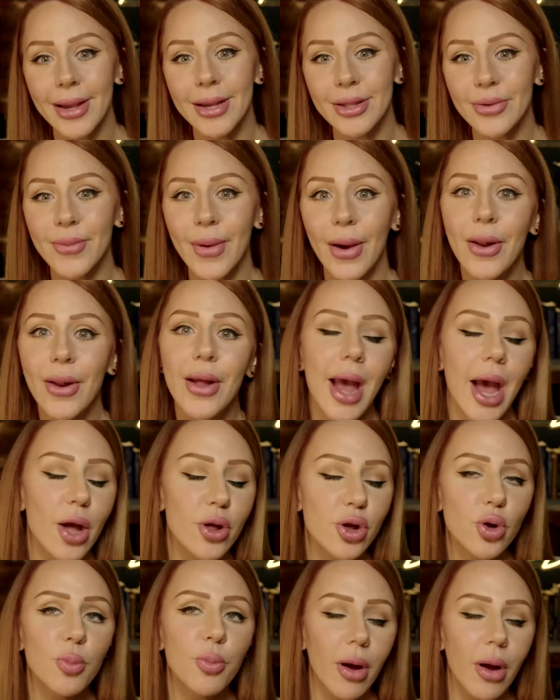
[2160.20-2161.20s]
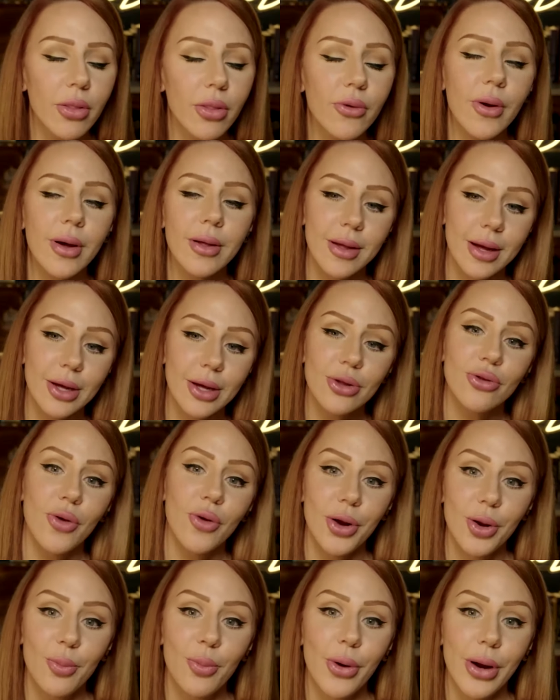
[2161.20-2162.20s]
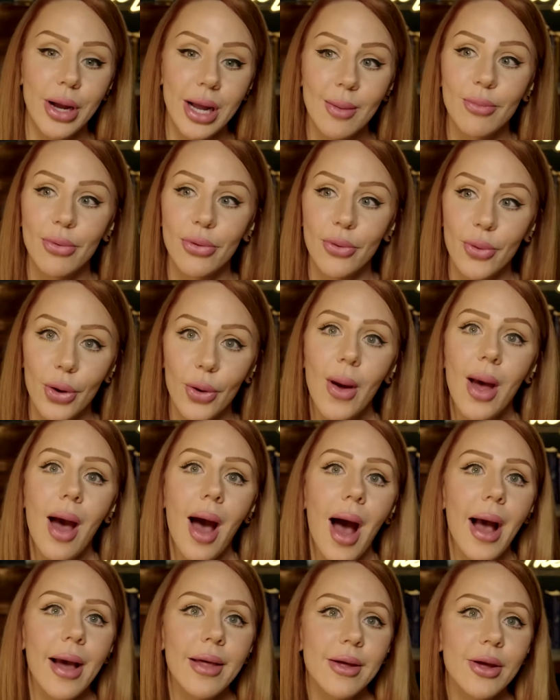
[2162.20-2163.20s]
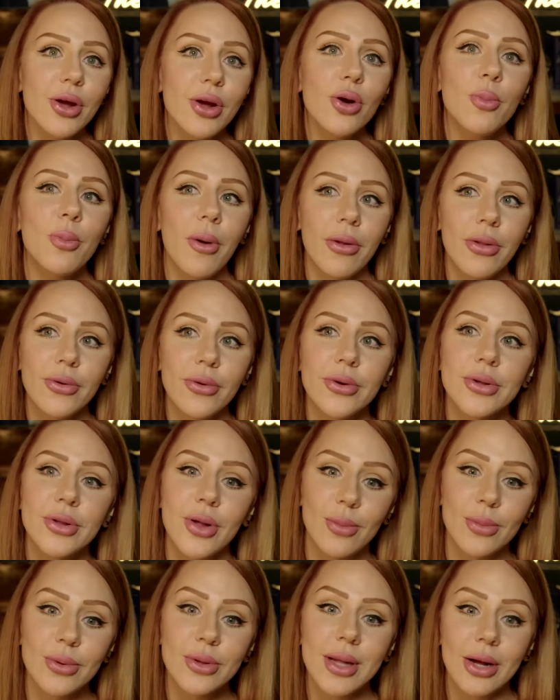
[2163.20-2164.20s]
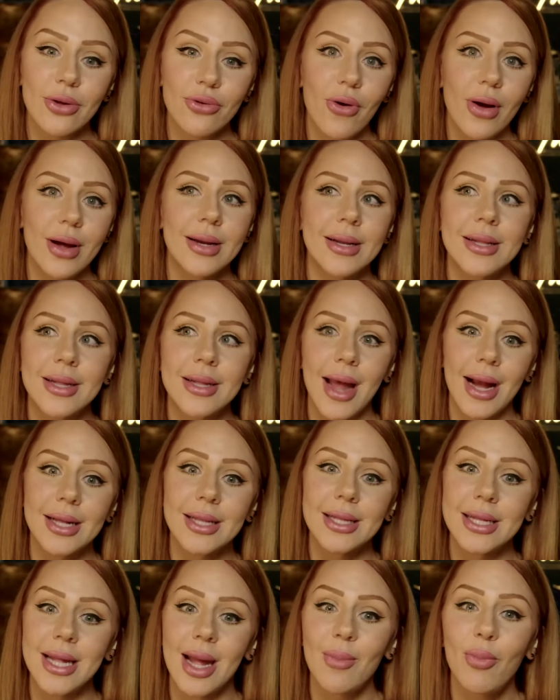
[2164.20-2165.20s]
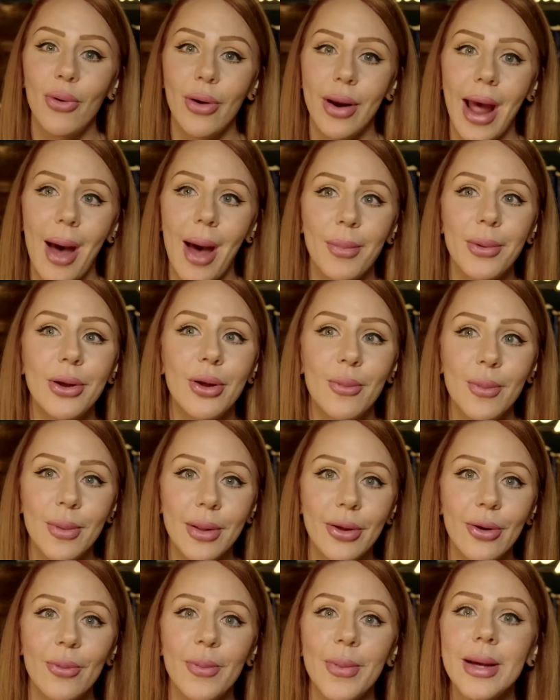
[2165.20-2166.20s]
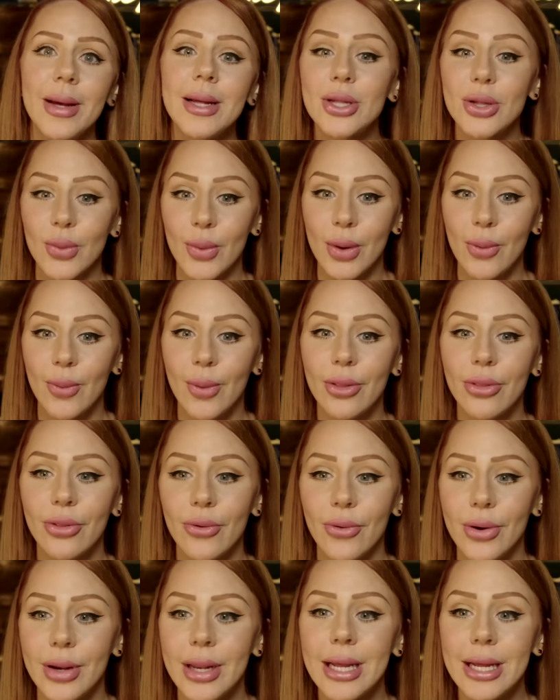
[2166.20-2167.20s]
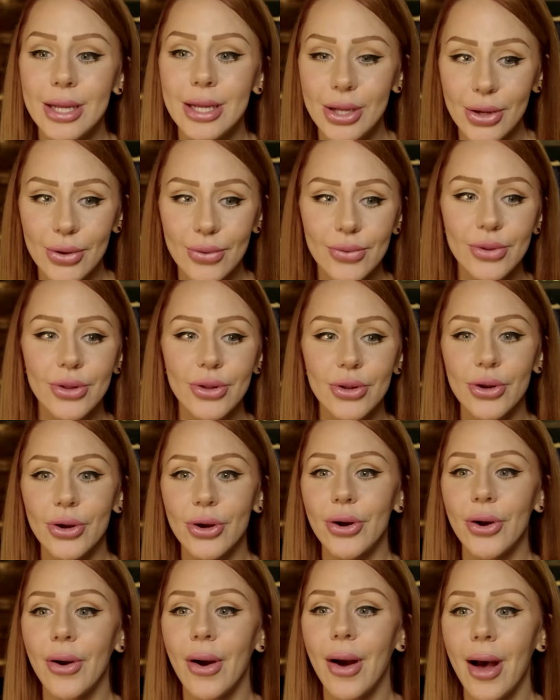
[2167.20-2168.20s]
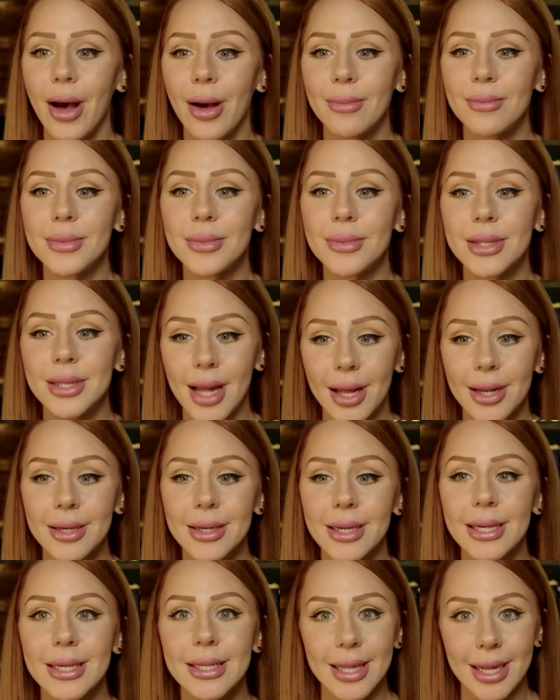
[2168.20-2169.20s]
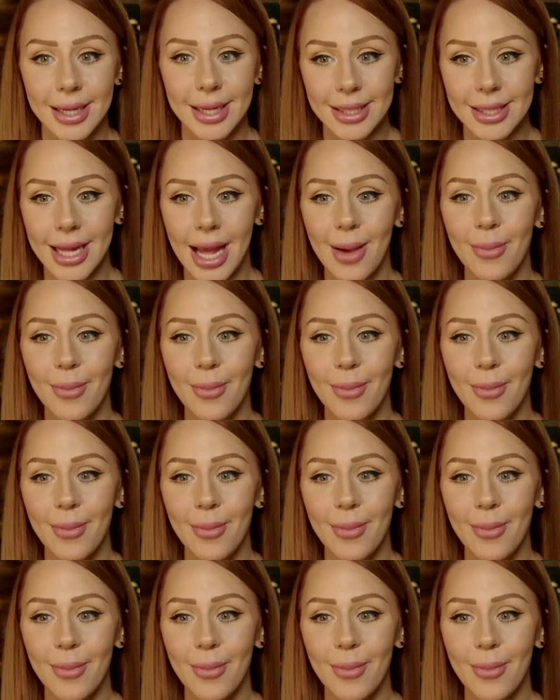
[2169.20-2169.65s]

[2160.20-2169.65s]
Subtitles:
He's around. And your brother, I think, is trying to bring him through. I think your brother is almost like trying to sidestep what happened to him a little bit. So he went through and he used your son as like a